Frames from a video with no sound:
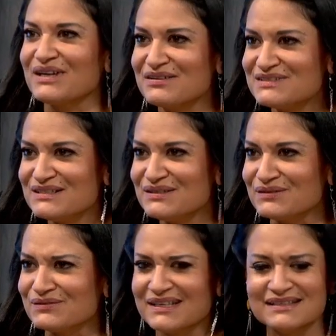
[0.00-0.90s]
life to you?
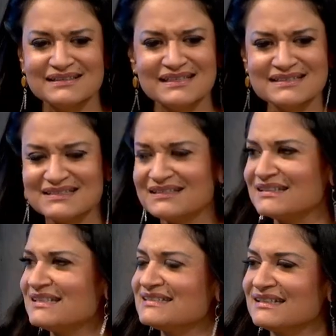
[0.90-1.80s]
And instantly
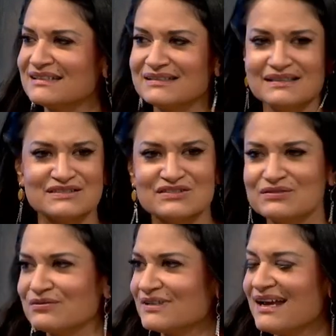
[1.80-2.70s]
he's like, it's to
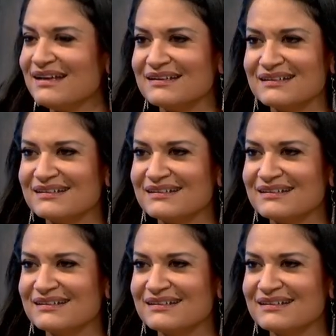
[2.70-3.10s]
create.